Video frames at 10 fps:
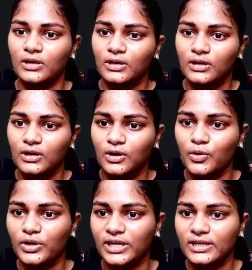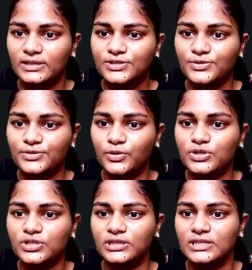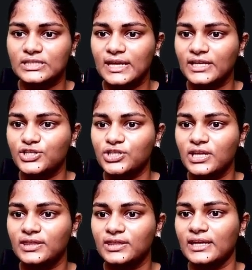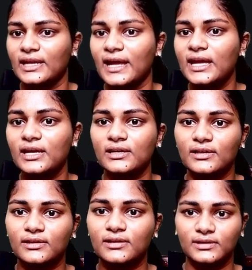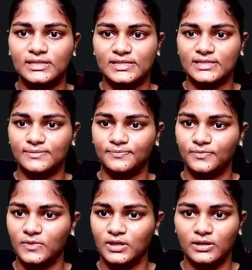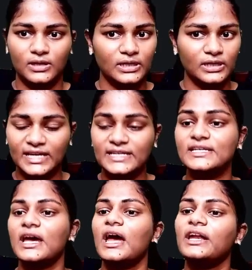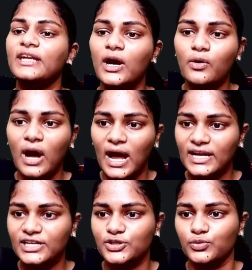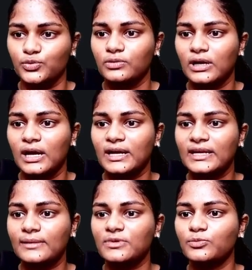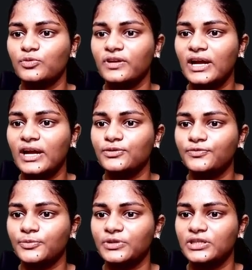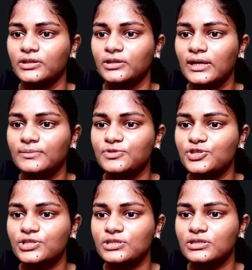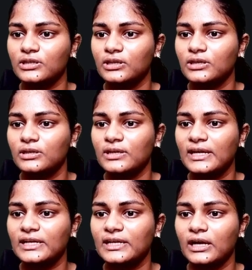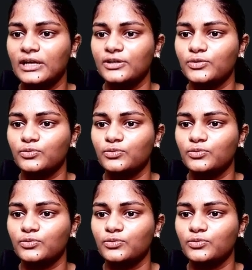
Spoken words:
Okay, so it goes in this direction and then like this. Great. Now I2. Again, I'm removing I2 from here. I'm just writing I2